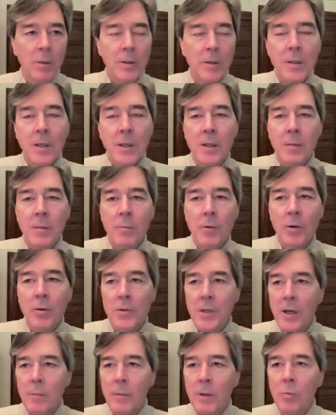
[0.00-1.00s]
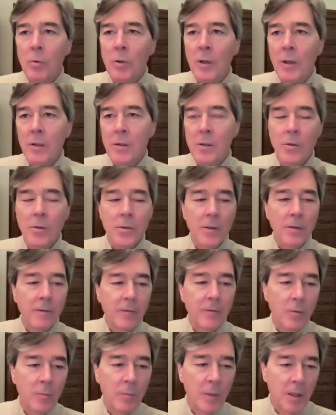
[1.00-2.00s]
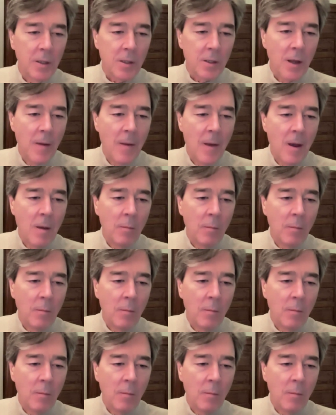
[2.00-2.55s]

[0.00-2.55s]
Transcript: Please keep those coming. We'll get to those in a few minutes.